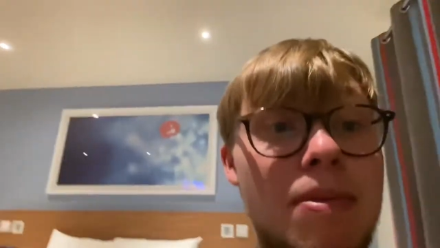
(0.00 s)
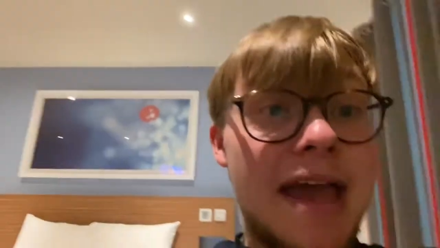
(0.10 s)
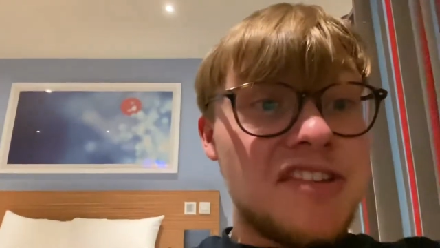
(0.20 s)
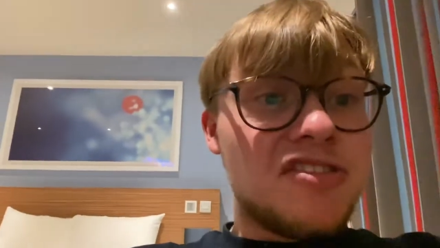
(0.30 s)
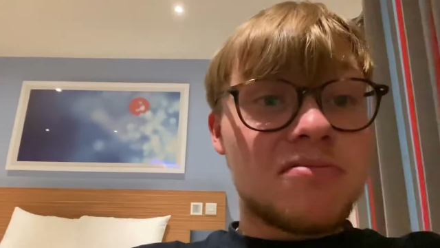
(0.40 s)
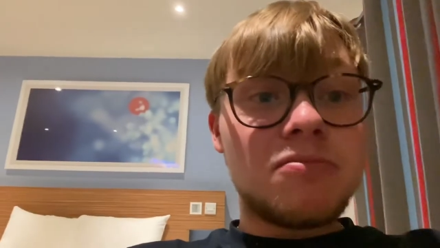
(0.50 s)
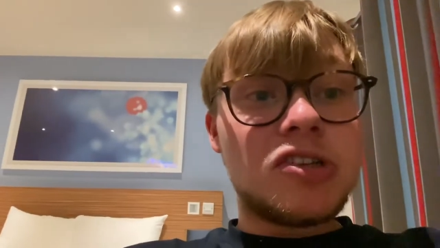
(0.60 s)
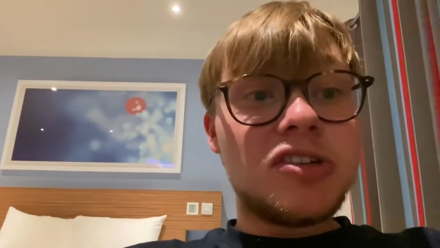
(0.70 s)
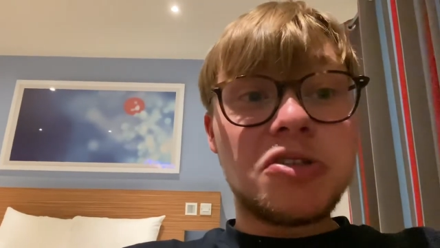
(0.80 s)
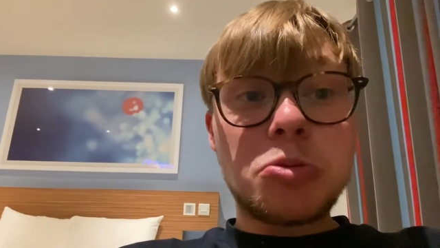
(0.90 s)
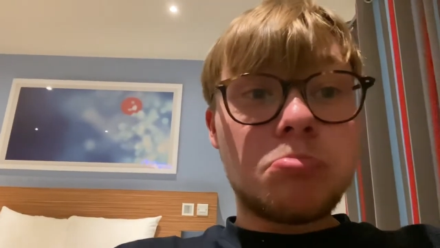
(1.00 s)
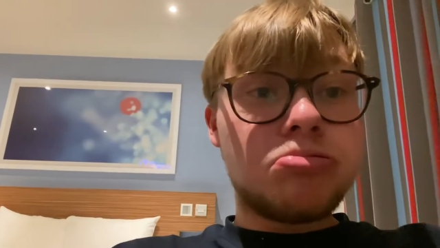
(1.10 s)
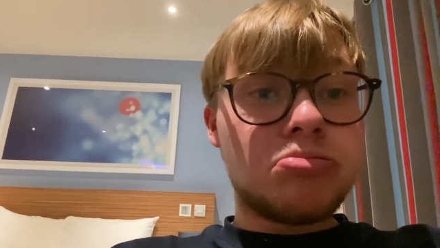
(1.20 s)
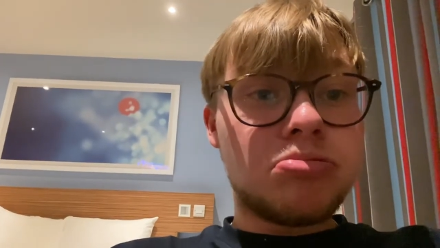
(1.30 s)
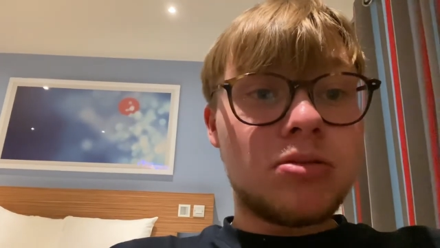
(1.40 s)
beds, which is,
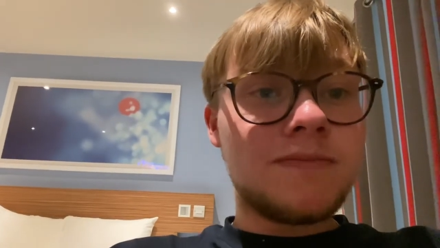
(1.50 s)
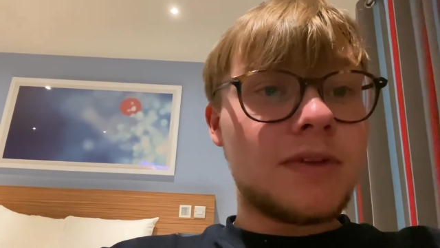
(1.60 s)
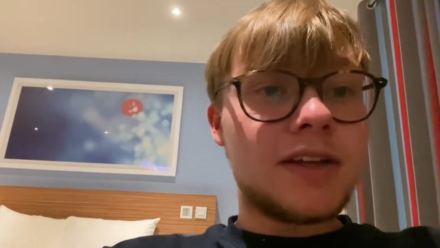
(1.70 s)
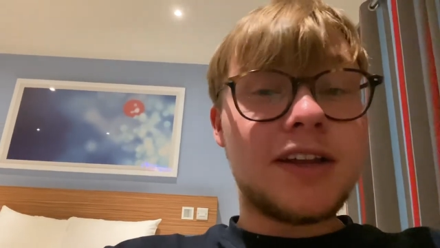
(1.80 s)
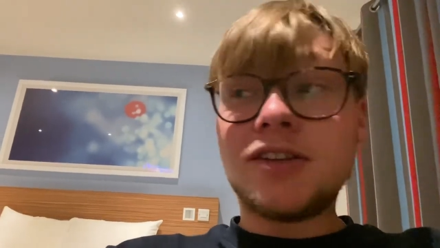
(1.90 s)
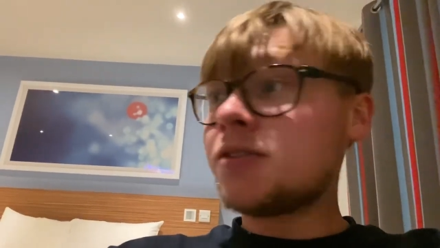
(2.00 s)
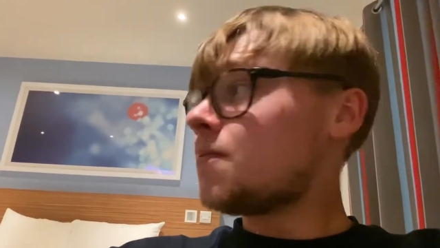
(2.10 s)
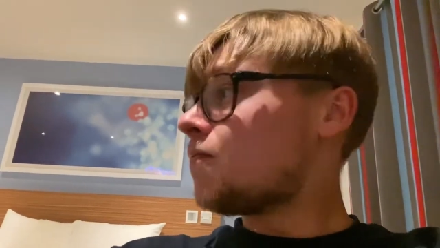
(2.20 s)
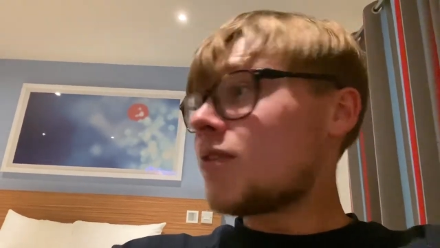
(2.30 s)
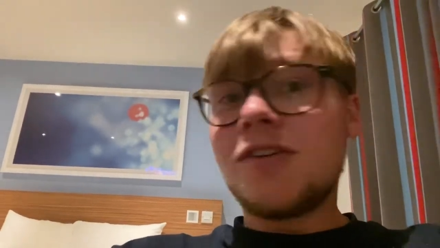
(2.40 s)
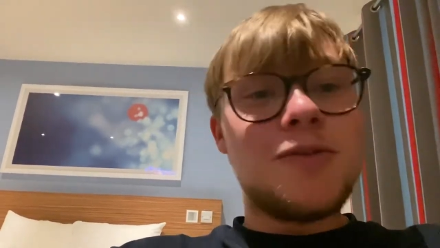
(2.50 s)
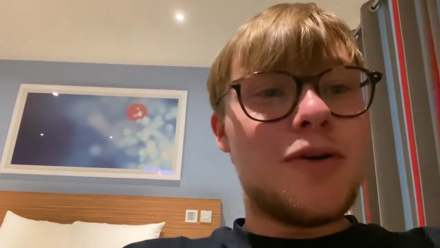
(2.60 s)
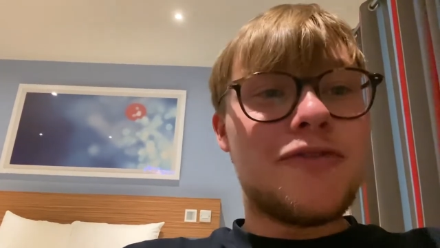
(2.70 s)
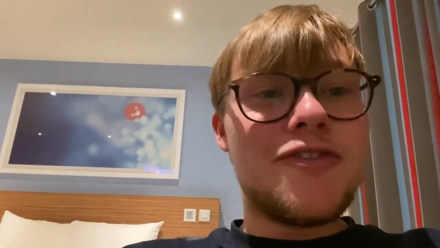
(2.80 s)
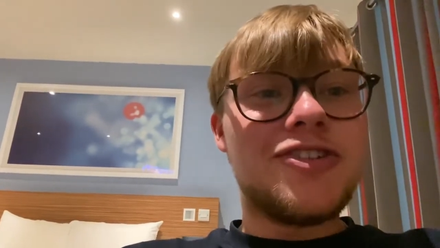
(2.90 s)
I guess,
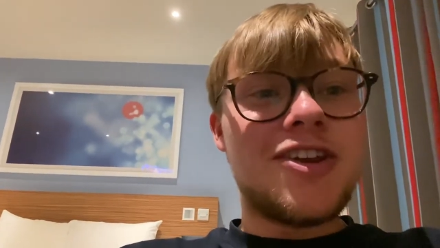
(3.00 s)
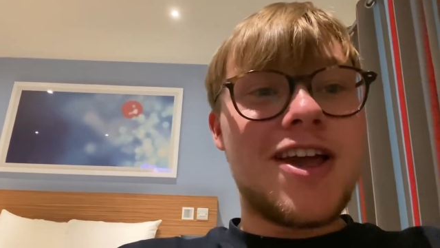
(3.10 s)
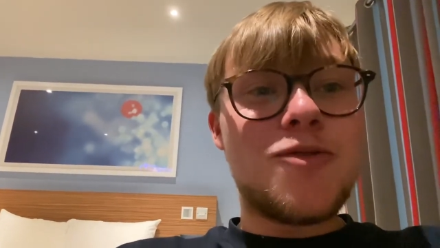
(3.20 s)
one for each leg.